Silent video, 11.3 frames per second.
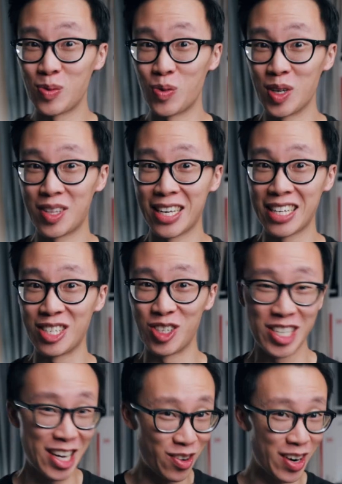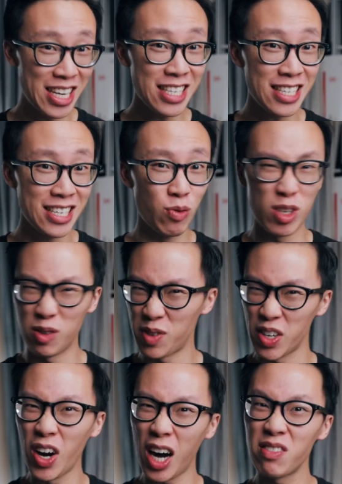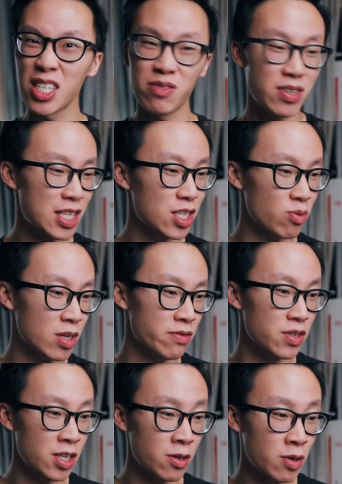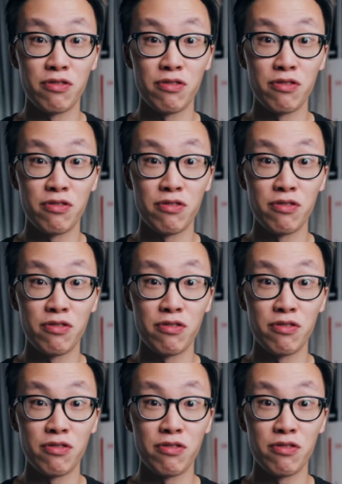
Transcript: What do you think? Did you get it right? Was it very obvious for this one for you?